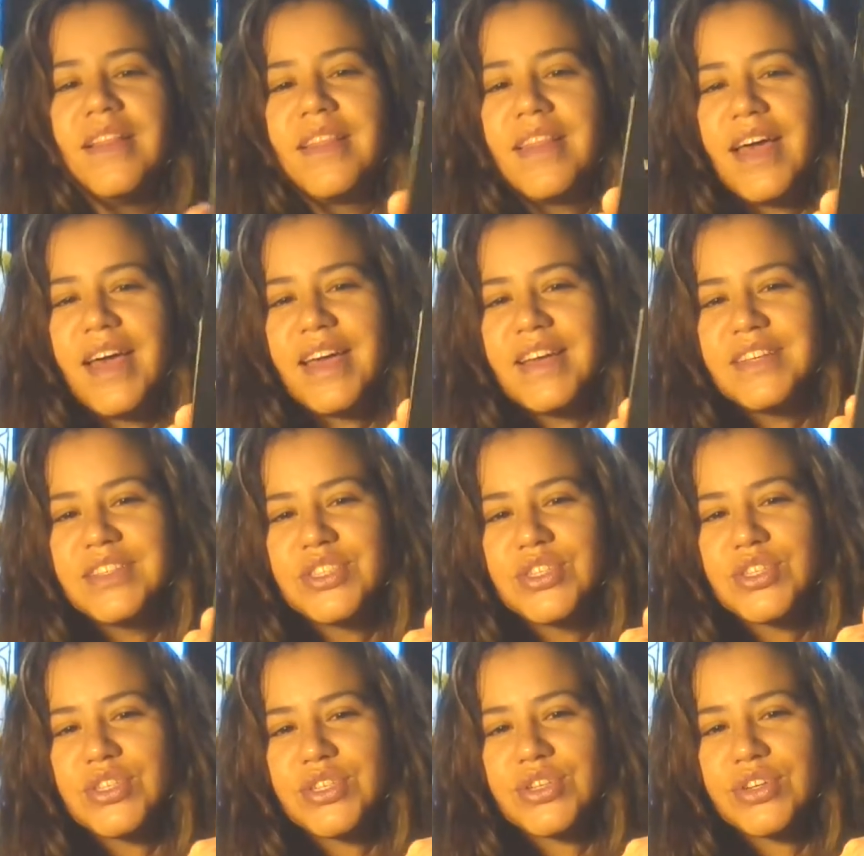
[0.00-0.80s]

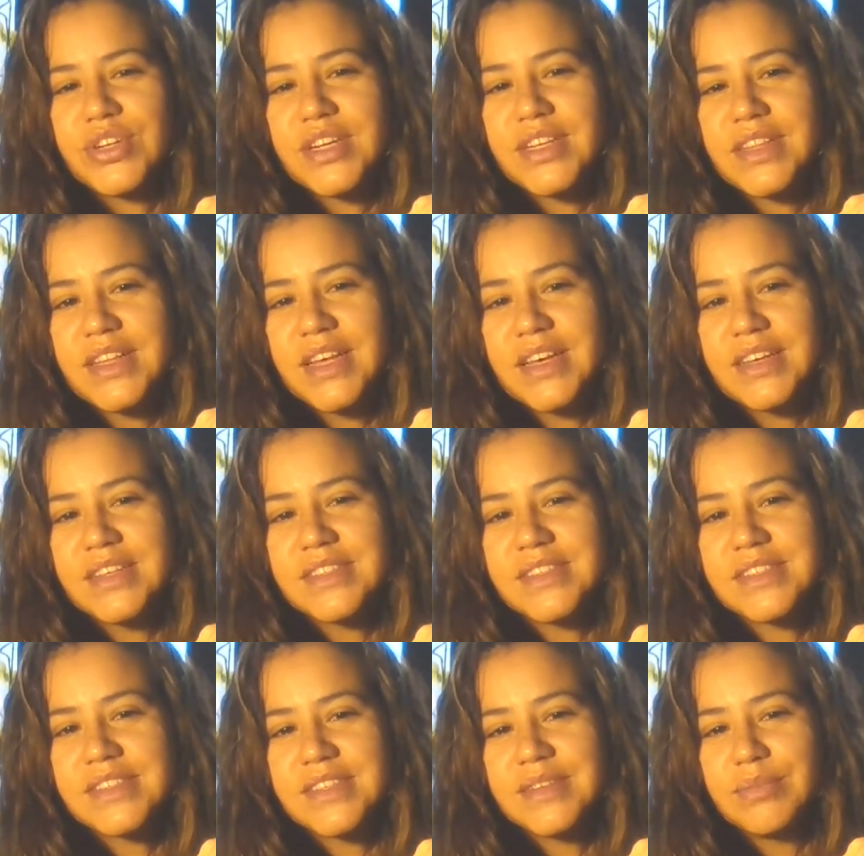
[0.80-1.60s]
light string
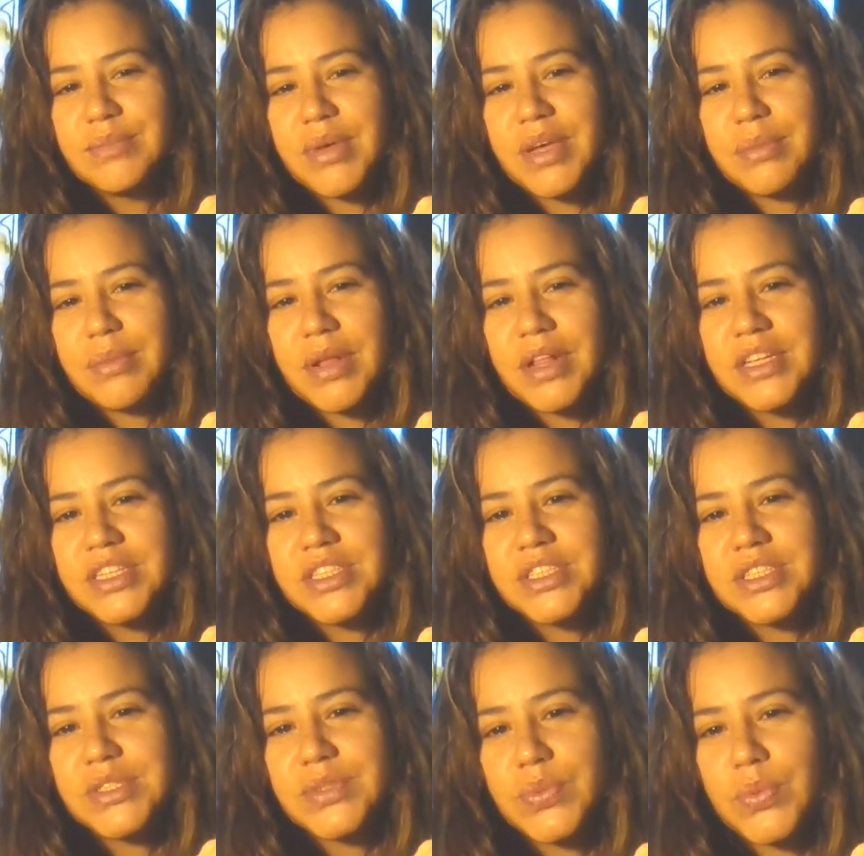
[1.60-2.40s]
lights. My
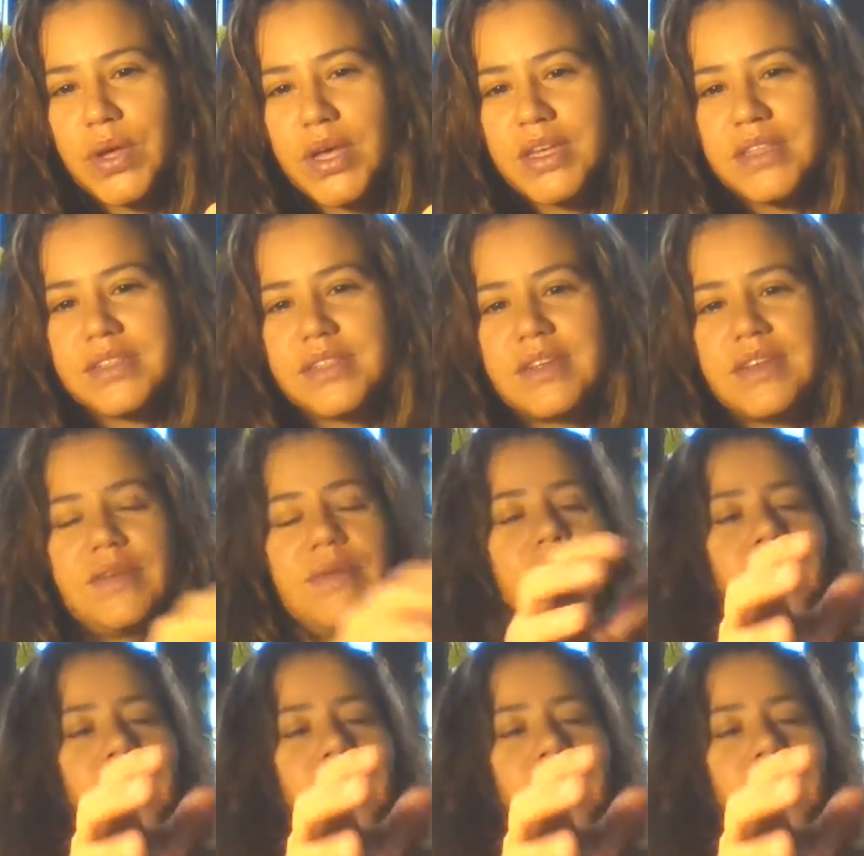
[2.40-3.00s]
apologies, white.